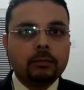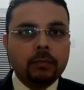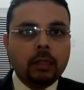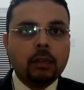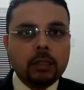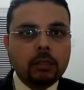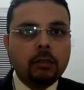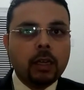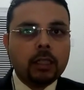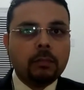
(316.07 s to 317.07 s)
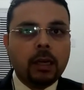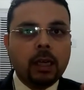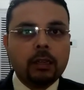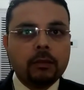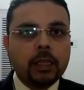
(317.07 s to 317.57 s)
Because you are the
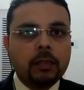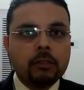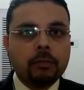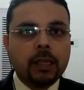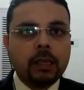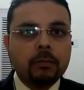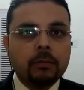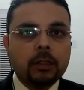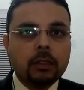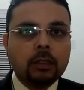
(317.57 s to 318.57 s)
part of that Supreme